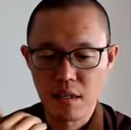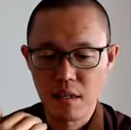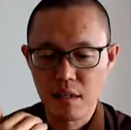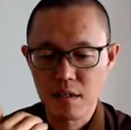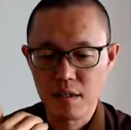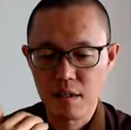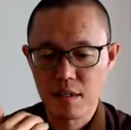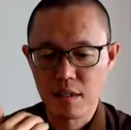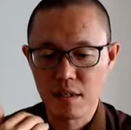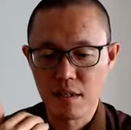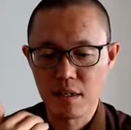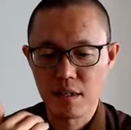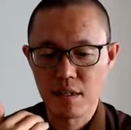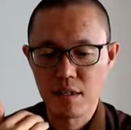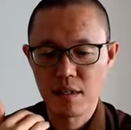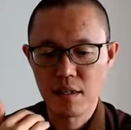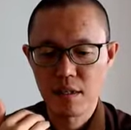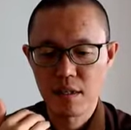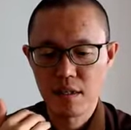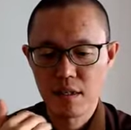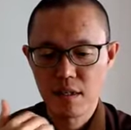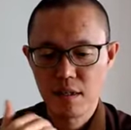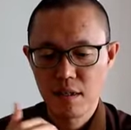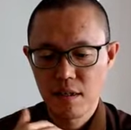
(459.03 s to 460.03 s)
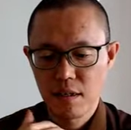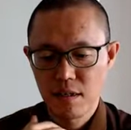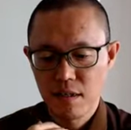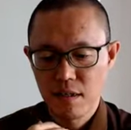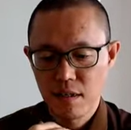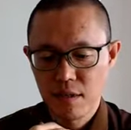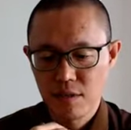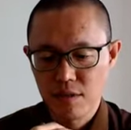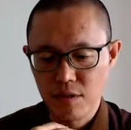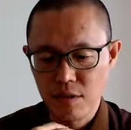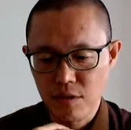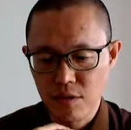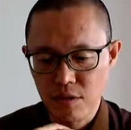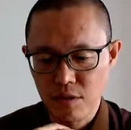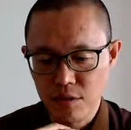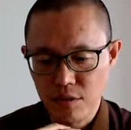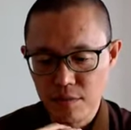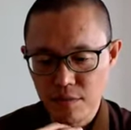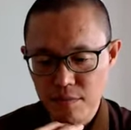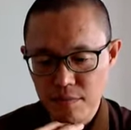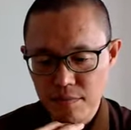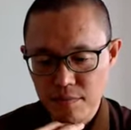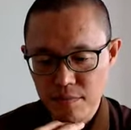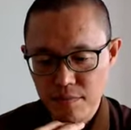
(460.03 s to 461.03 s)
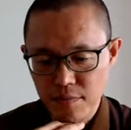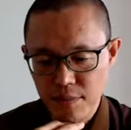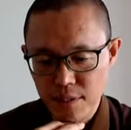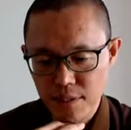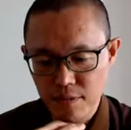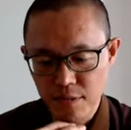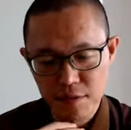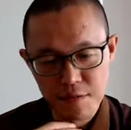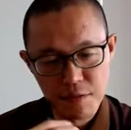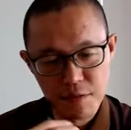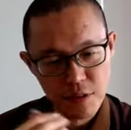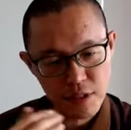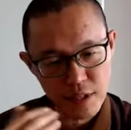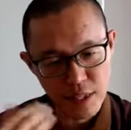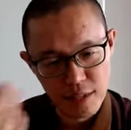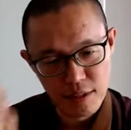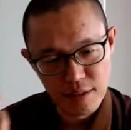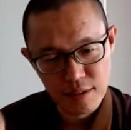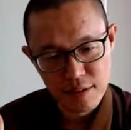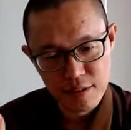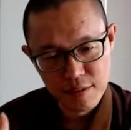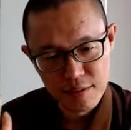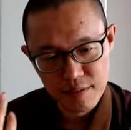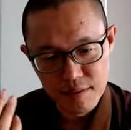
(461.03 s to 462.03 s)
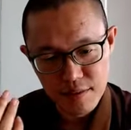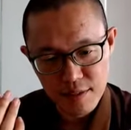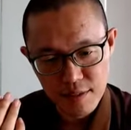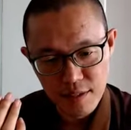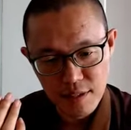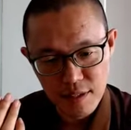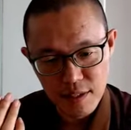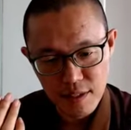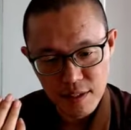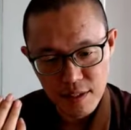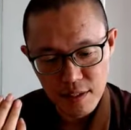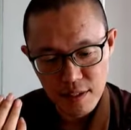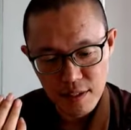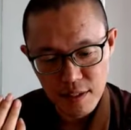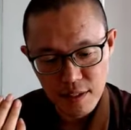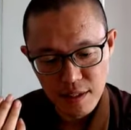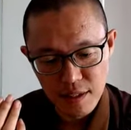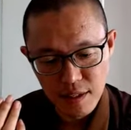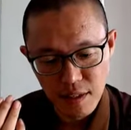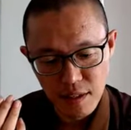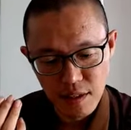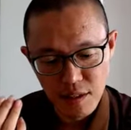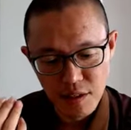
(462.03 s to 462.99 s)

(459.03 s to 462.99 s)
Yeah, so we forget. Yeah.